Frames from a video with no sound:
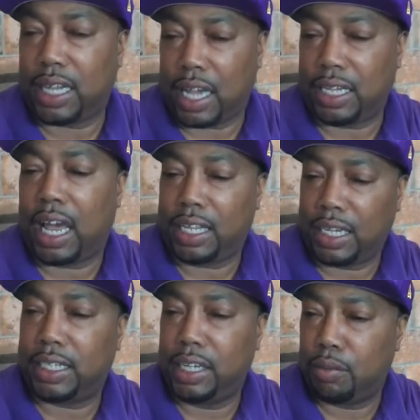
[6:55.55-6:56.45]
And I
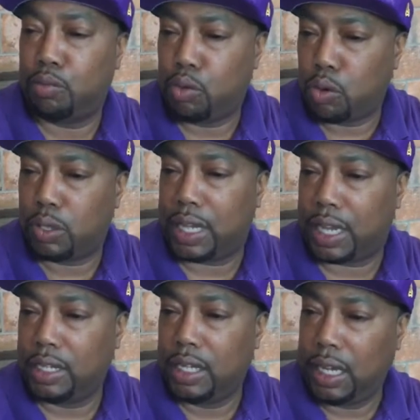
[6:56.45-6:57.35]
like to hear more
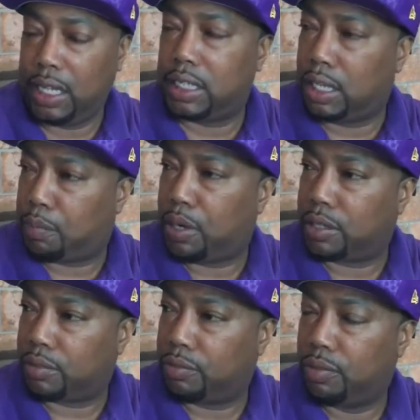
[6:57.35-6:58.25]
that he's a good
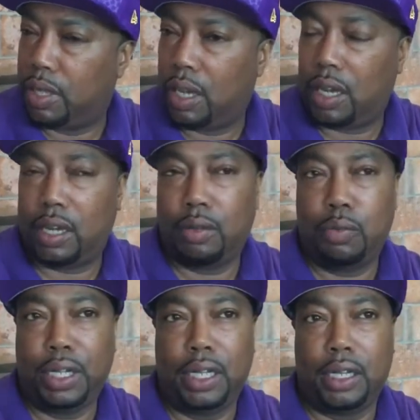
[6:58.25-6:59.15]
person.
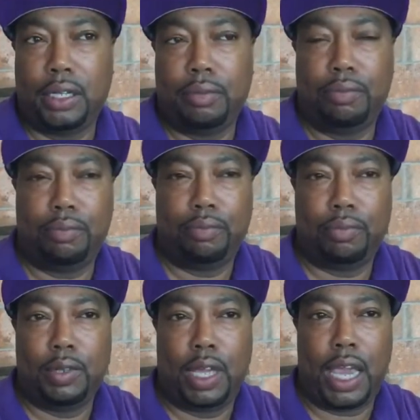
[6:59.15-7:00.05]
When he
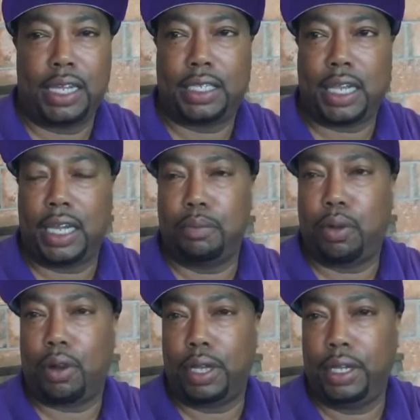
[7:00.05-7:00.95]
had a signing
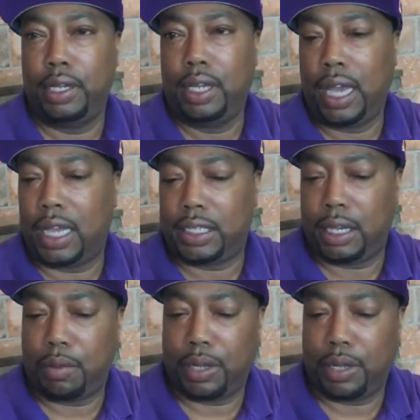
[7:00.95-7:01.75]
party at San